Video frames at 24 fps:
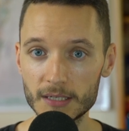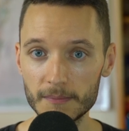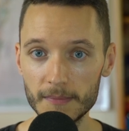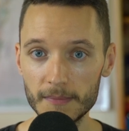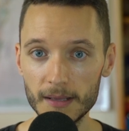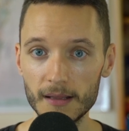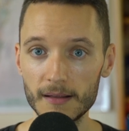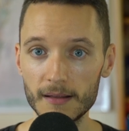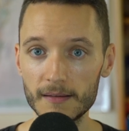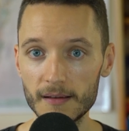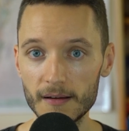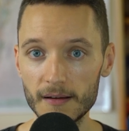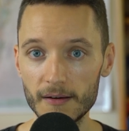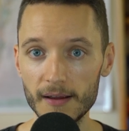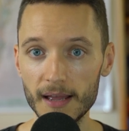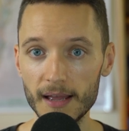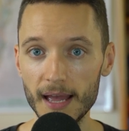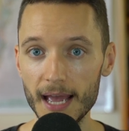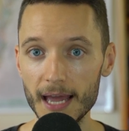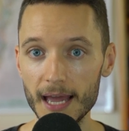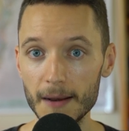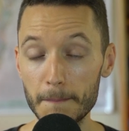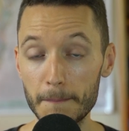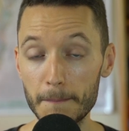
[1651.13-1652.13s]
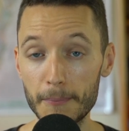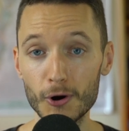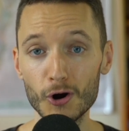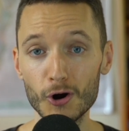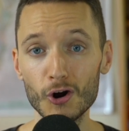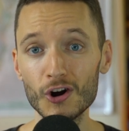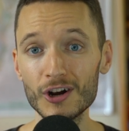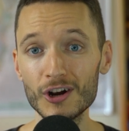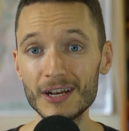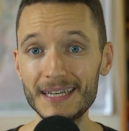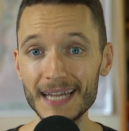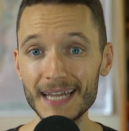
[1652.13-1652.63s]
military aid
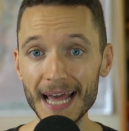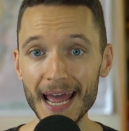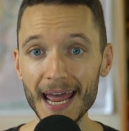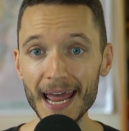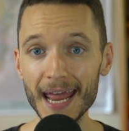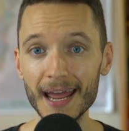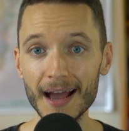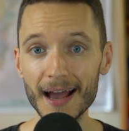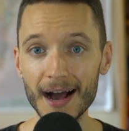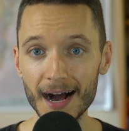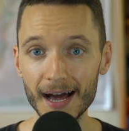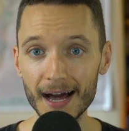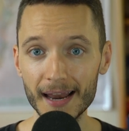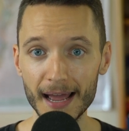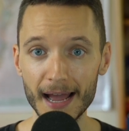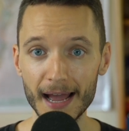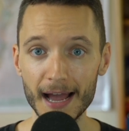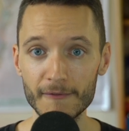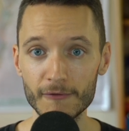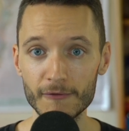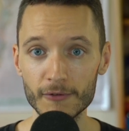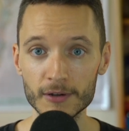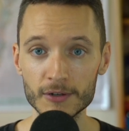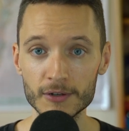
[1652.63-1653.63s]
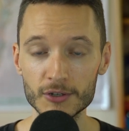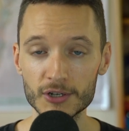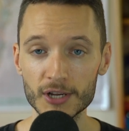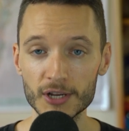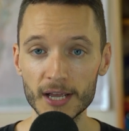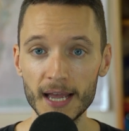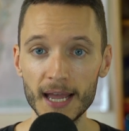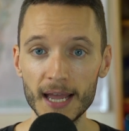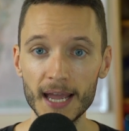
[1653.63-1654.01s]
per day on average.